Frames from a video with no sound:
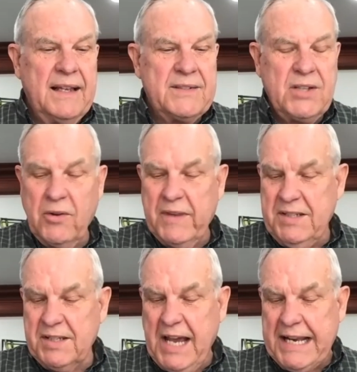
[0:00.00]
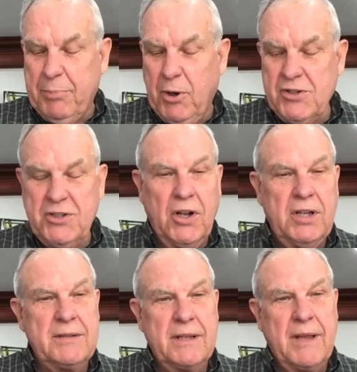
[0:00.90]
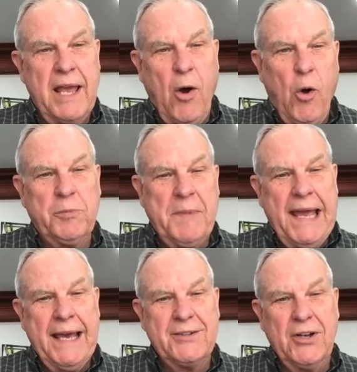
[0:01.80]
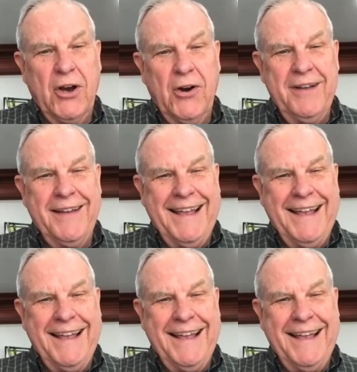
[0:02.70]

So this is kind of personal, old man, you know.